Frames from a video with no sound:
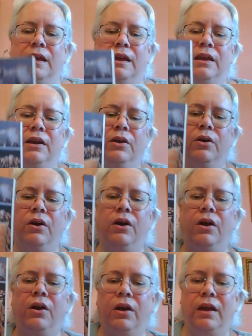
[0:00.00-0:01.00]
Here
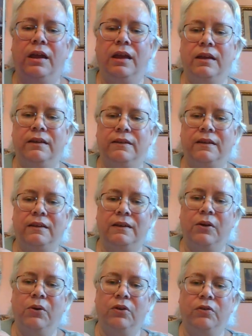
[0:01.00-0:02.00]
is a
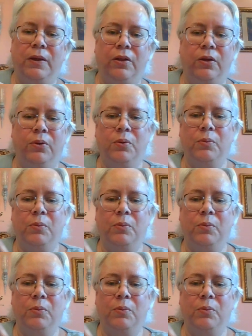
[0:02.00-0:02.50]
seahorse pillow.